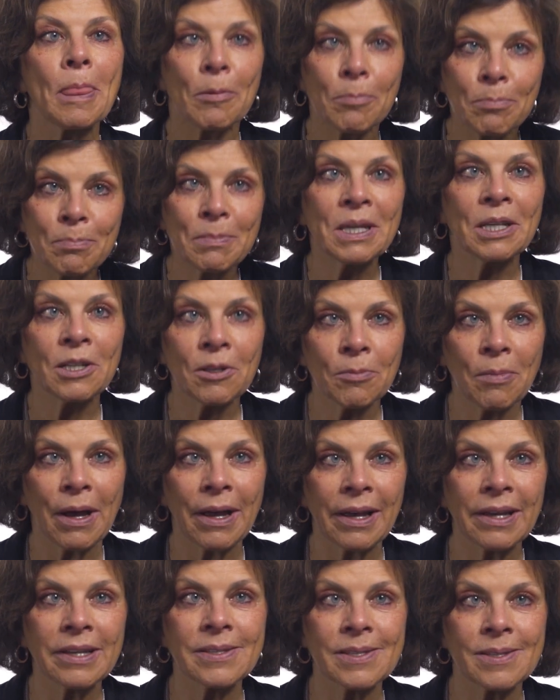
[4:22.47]

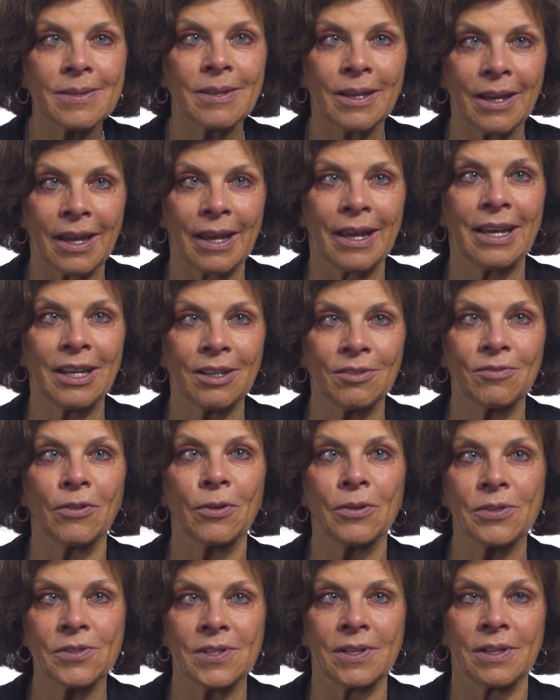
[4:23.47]
minimize the
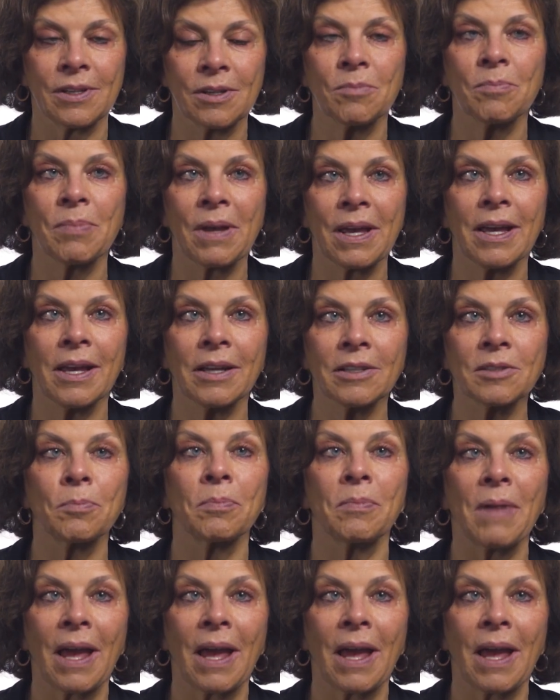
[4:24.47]
adverse impact,